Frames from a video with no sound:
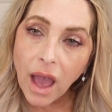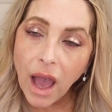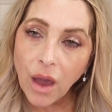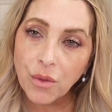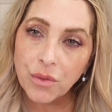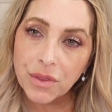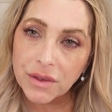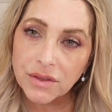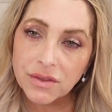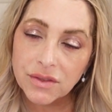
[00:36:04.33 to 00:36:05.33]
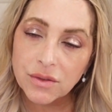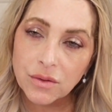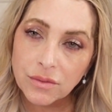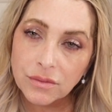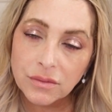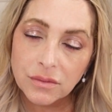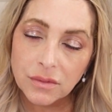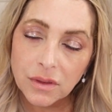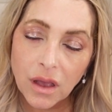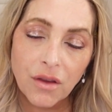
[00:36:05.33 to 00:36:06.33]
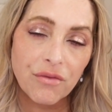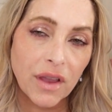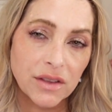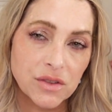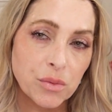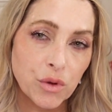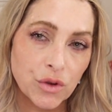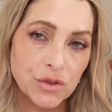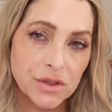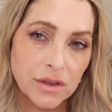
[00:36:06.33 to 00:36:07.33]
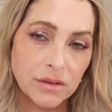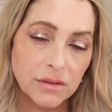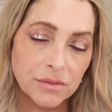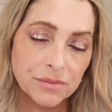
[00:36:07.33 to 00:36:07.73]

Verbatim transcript: how this affects a person.